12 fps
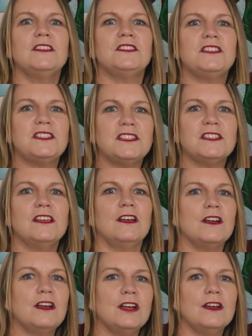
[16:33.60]

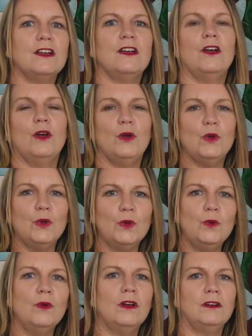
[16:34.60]

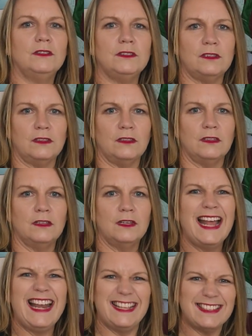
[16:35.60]
S-c-o-o-l.
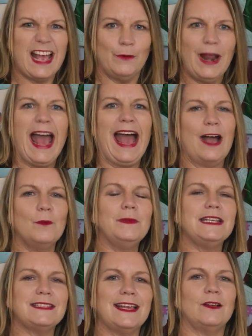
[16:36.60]
Let's count how
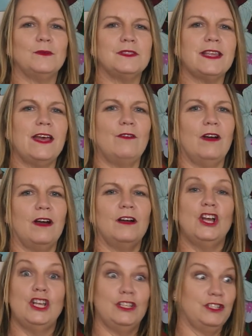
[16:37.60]
many sounds there are.
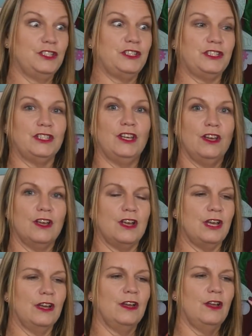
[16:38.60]

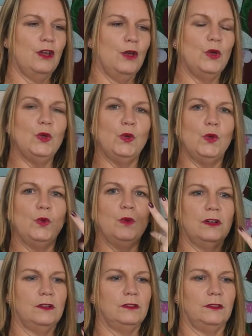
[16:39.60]

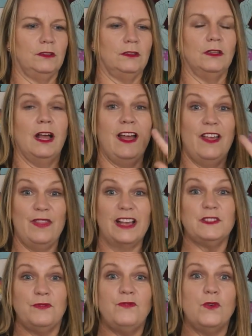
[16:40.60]
S-c-o-o-l.
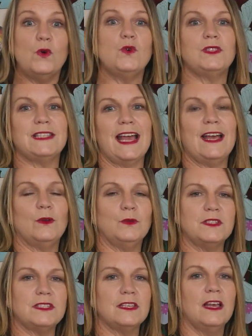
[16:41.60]
That's four
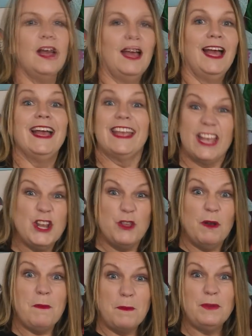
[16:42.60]
sounds. Can you
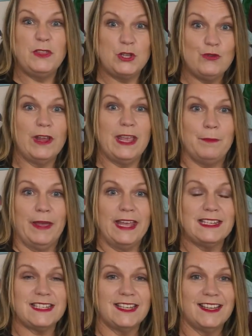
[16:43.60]
remember the tricky
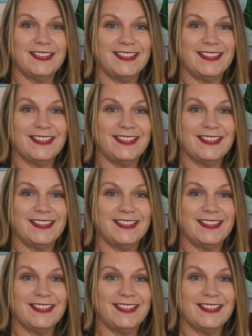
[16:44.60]
bit?